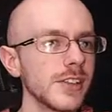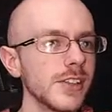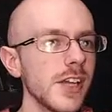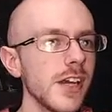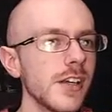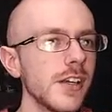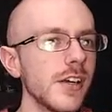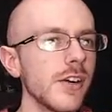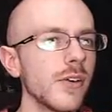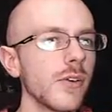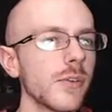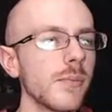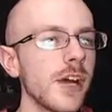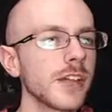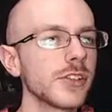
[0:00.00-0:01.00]
Dane here, and
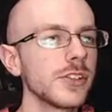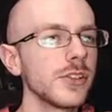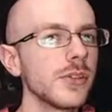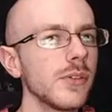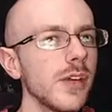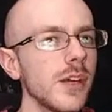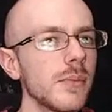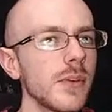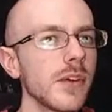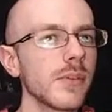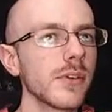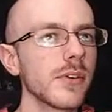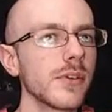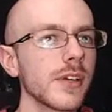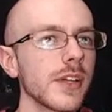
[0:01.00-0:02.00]
welcome back to... Hey, man, we're
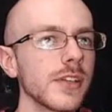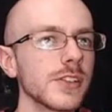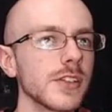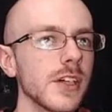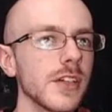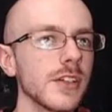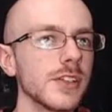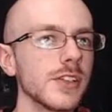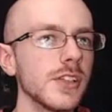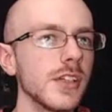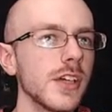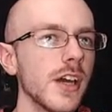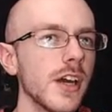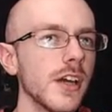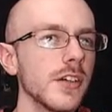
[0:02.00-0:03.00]
going against uh, Z
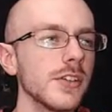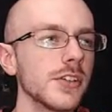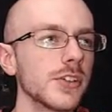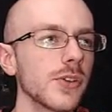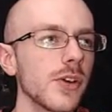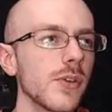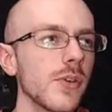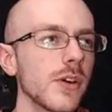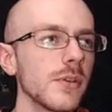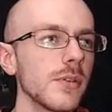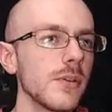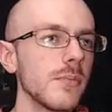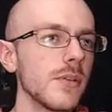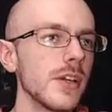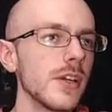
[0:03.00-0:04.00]
K Destroyer. Welcome to
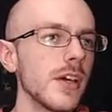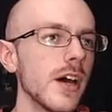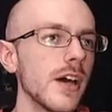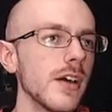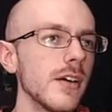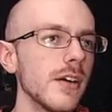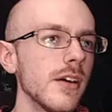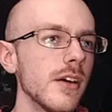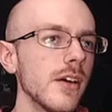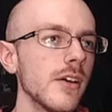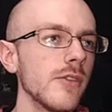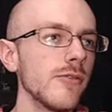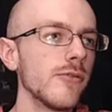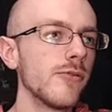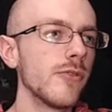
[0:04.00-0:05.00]
Midnight
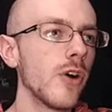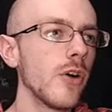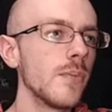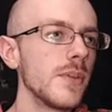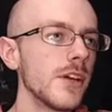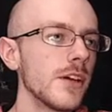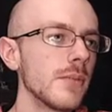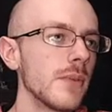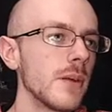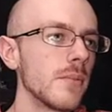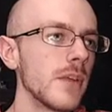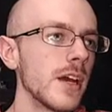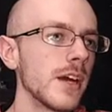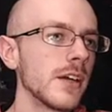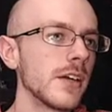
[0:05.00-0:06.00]
Phobia, my
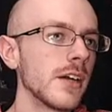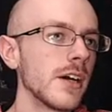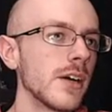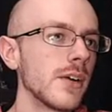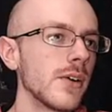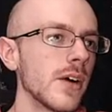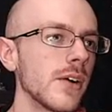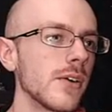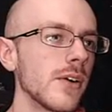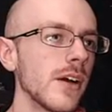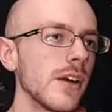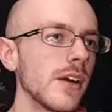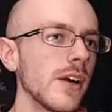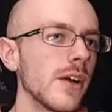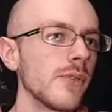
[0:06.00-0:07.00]
man. Now, I don't know how
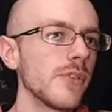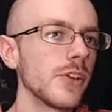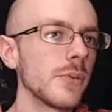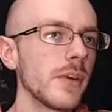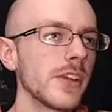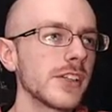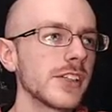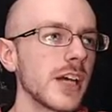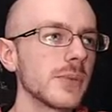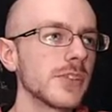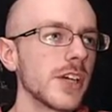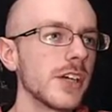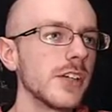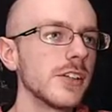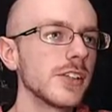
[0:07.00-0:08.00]
y'all are feeling about the time
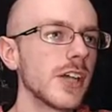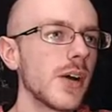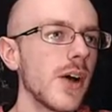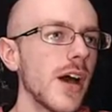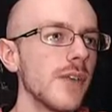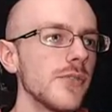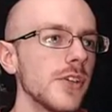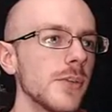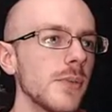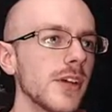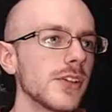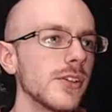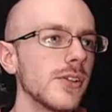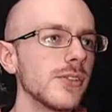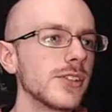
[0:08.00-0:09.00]
slot. Here's how I feel about
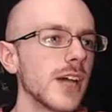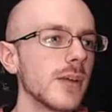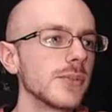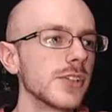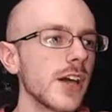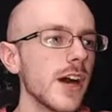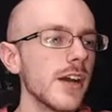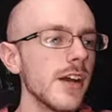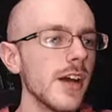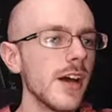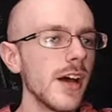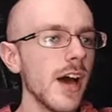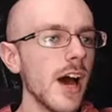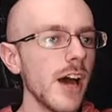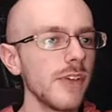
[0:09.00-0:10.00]
the new time slot.
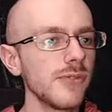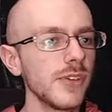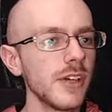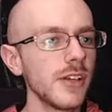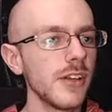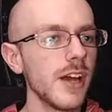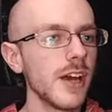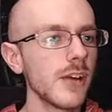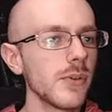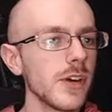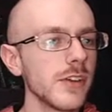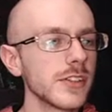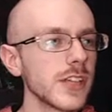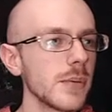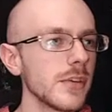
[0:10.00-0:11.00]
I feel like
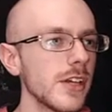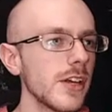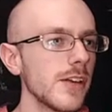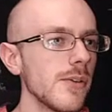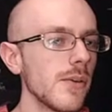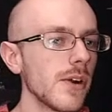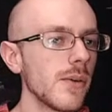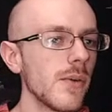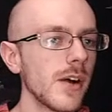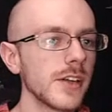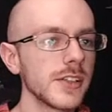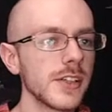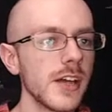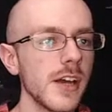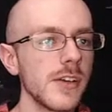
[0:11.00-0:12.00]
whatever time of day you want to
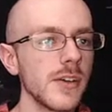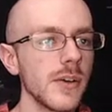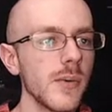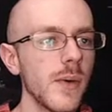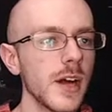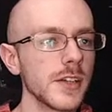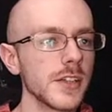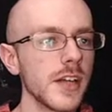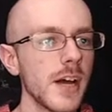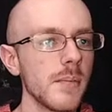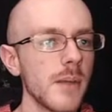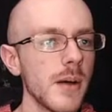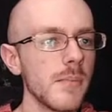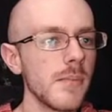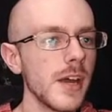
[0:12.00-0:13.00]
watch it at, you can watch it at,
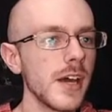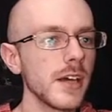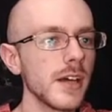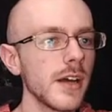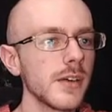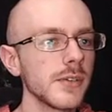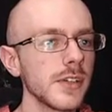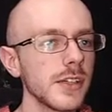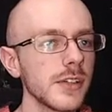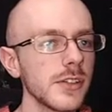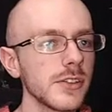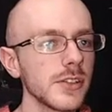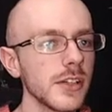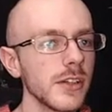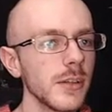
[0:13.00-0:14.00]
my man. I don't think
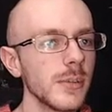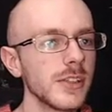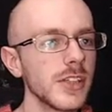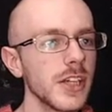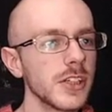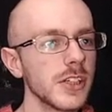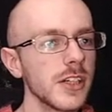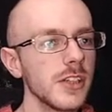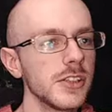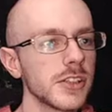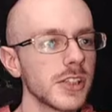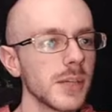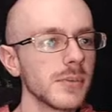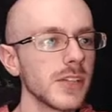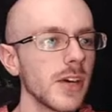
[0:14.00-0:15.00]
there's a limitation. It just
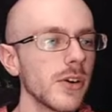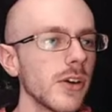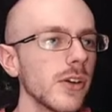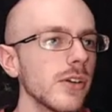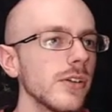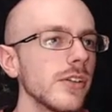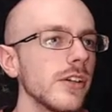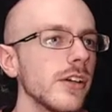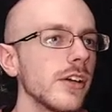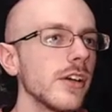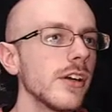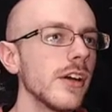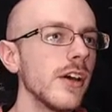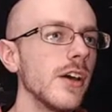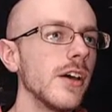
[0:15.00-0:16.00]
comes out earlier
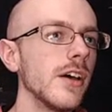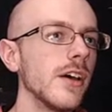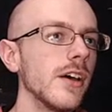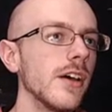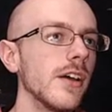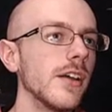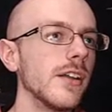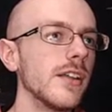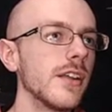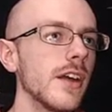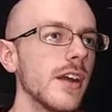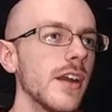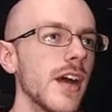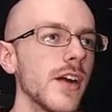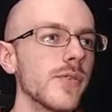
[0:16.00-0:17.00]

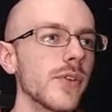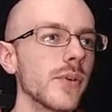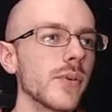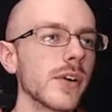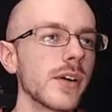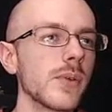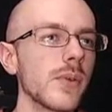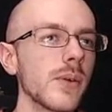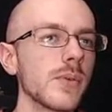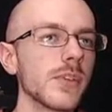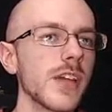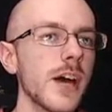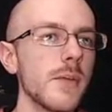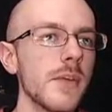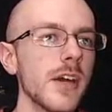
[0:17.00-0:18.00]
than ever. We're going to run with
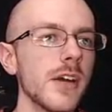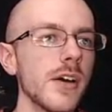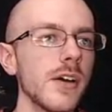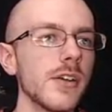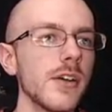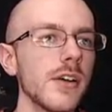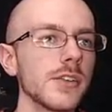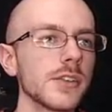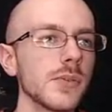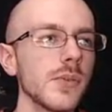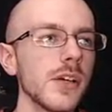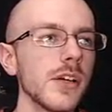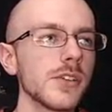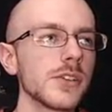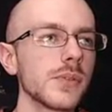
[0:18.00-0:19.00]
that, man. Uh, also,
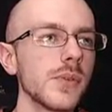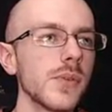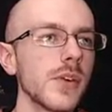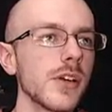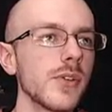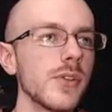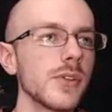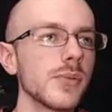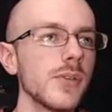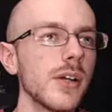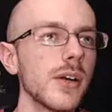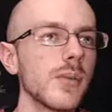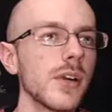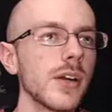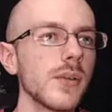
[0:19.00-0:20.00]
what else are we running with? We
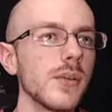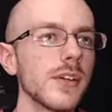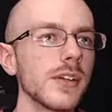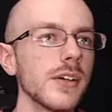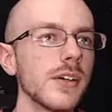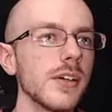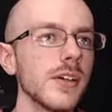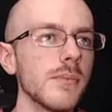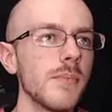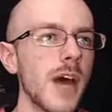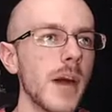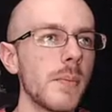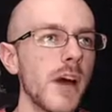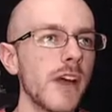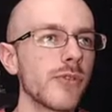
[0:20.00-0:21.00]
are running with a
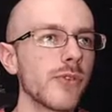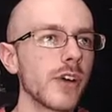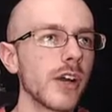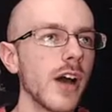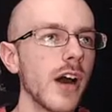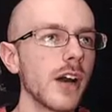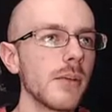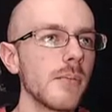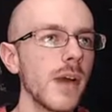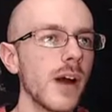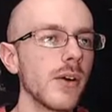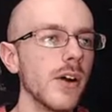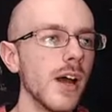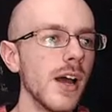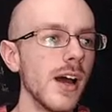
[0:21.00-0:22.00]
map I forgot
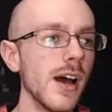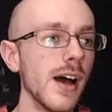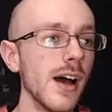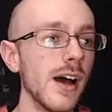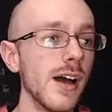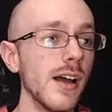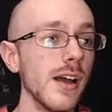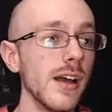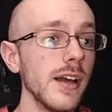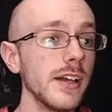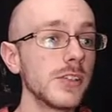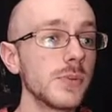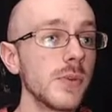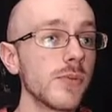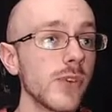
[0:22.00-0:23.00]
about.
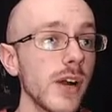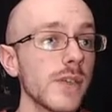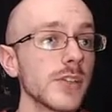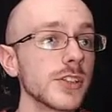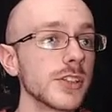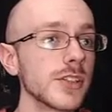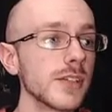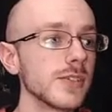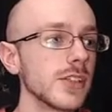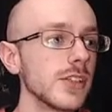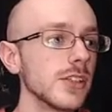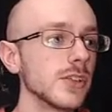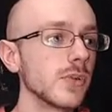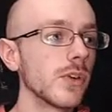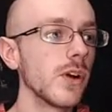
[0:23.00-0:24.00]
It's been forever since I've seen
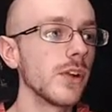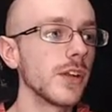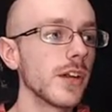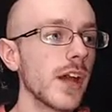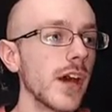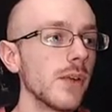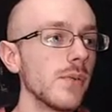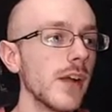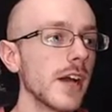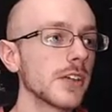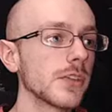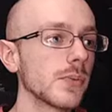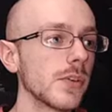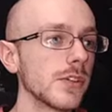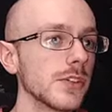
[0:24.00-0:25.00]
this one. Hold on. How do we
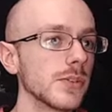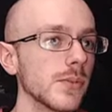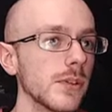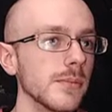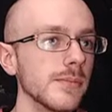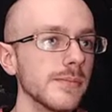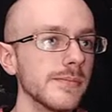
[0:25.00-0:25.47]
actually run this one?